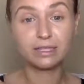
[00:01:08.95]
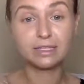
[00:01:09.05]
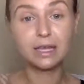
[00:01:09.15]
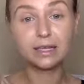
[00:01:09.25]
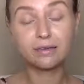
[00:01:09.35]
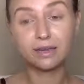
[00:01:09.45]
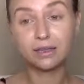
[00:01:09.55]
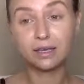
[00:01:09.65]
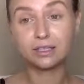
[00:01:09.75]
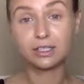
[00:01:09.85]
selling
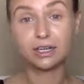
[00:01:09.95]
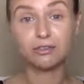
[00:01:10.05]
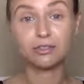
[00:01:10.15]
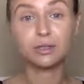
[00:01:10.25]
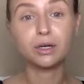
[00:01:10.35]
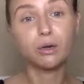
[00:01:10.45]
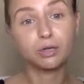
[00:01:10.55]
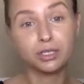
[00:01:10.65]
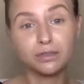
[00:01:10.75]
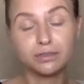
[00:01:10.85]
everything, just kind of doing a whole
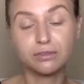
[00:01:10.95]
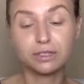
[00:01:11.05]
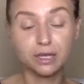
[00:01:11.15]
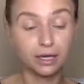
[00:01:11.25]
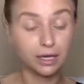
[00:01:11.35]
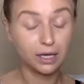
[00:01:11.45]
shift of just like,